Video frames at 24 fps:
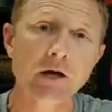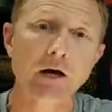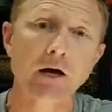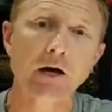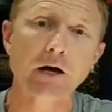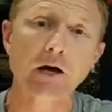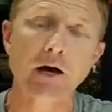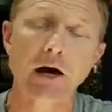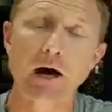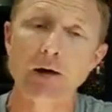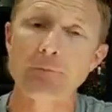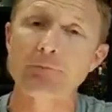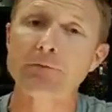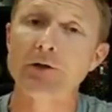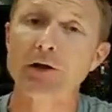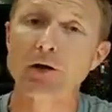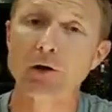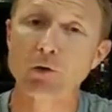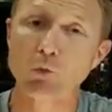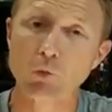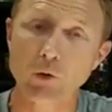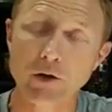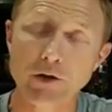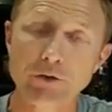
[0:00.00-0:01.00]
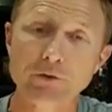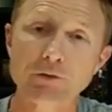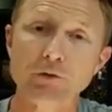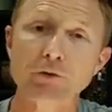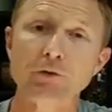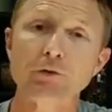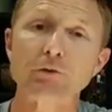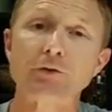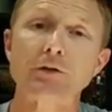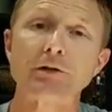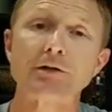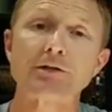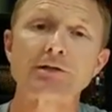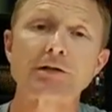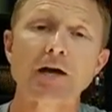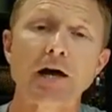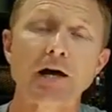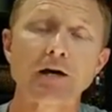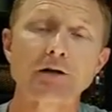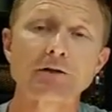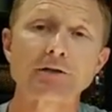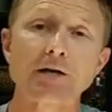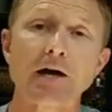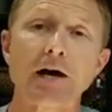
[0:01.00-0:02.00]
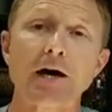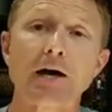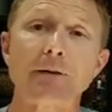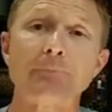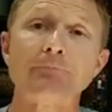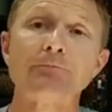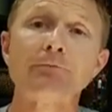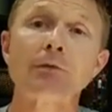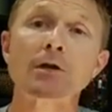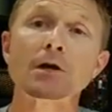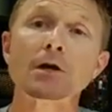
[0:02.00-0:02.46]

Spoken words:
I'm there with you the entire time.